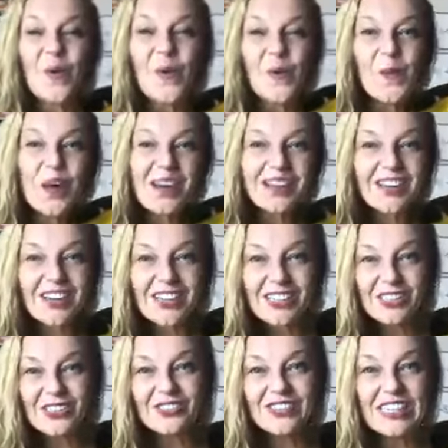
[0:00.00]
What are
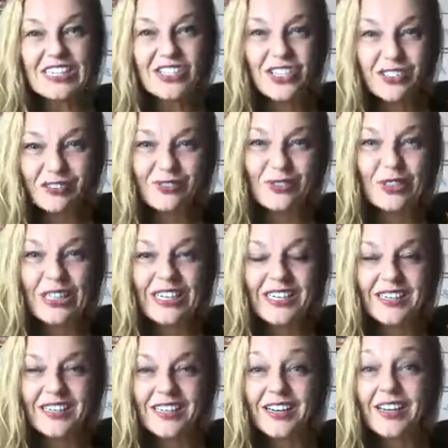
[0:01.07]
you reaching for?
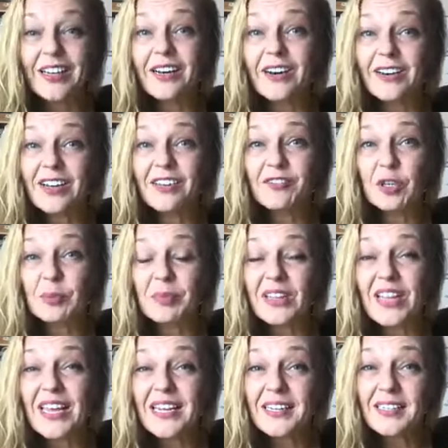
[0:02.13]
And if you're
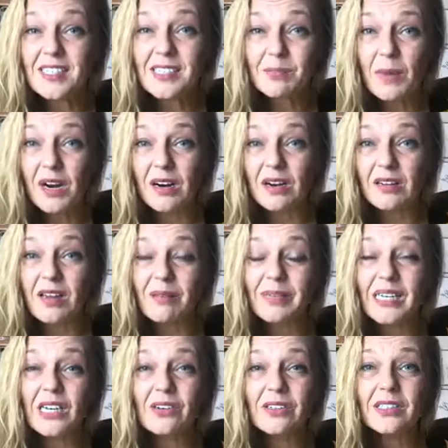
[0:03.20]
playing small, let me
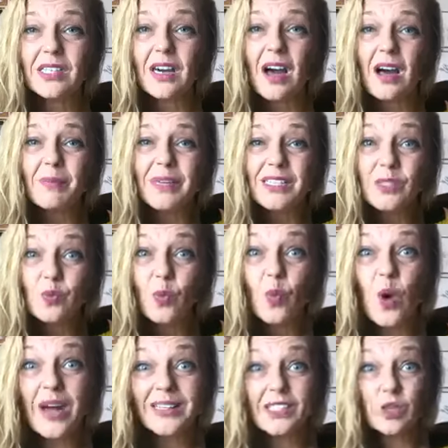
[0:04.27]
know in the comments.
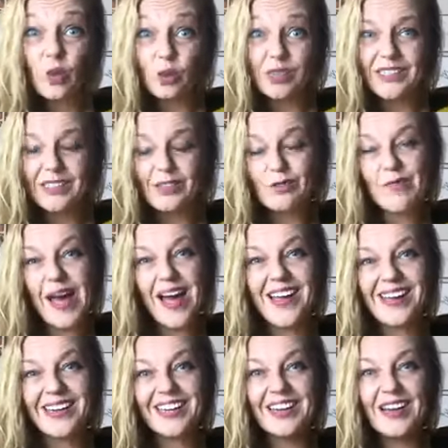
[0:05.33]
What's holding you
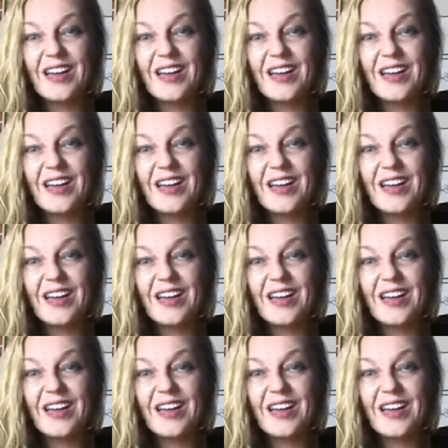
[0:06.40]
back?